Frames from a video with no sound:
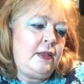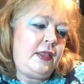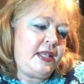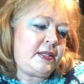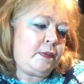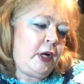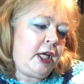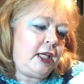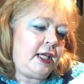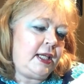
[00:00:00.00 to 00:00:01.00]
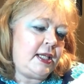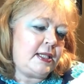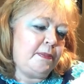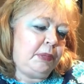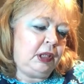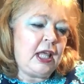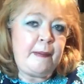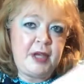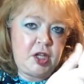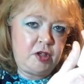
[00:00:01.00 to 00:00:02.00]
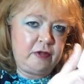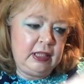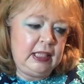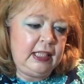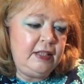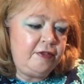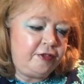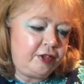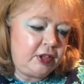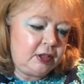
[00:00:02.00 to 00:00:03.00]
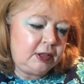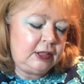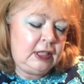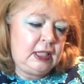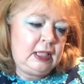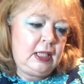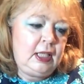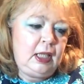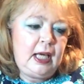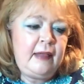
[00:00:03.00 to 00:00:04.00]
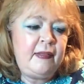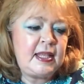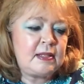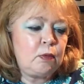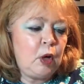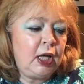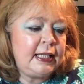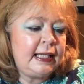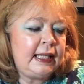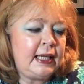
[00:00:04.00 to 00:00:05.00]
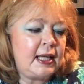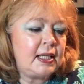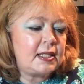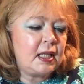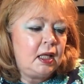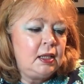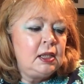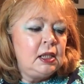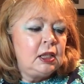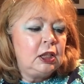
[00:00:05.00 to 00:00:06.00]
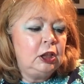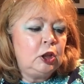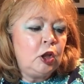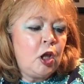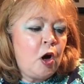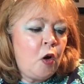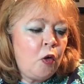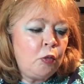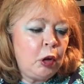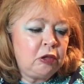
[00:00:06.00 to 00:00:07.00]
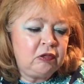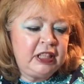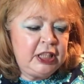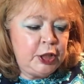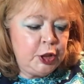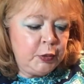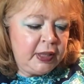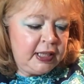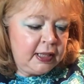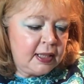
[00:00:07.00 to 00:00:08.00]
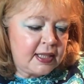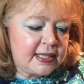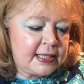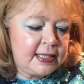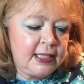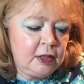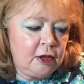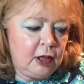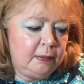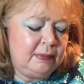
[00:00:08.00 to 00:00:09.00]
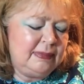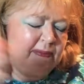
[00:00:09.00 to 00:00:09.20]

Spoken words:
This one is blemish relief. And this one is glow renewing serum.